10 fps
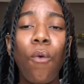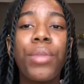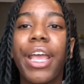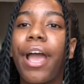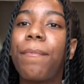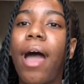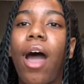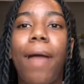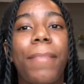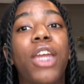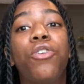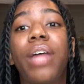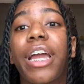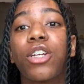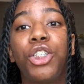when they come out, I may do
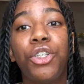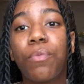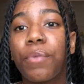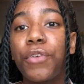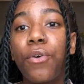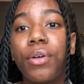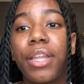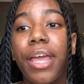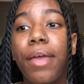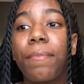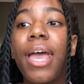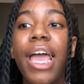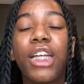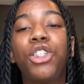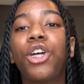like a shoe review on them
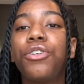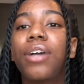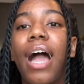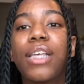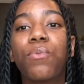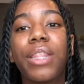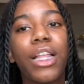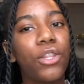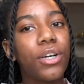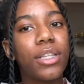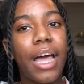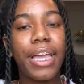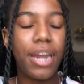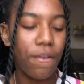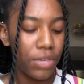and show you guys what they look
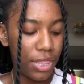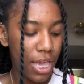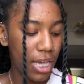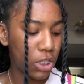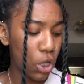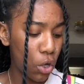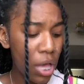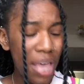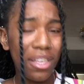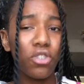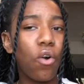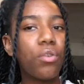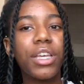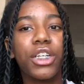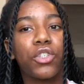like and everything. So there's
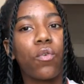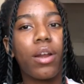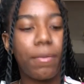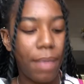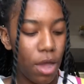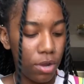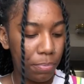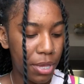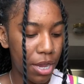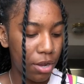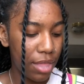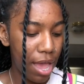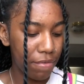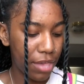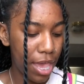only a short amount up here
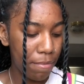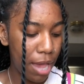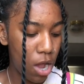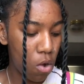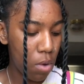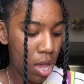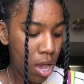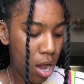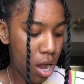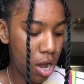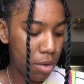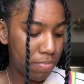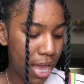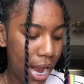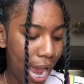that have came out
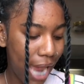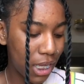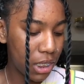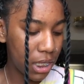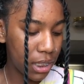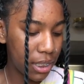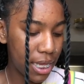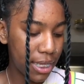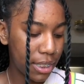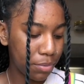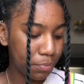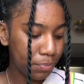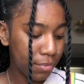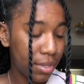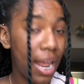that I added to the list
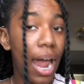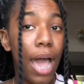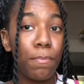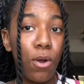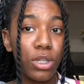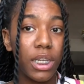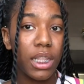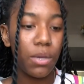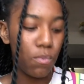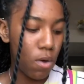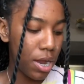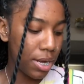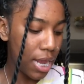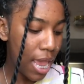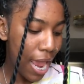that I personally want.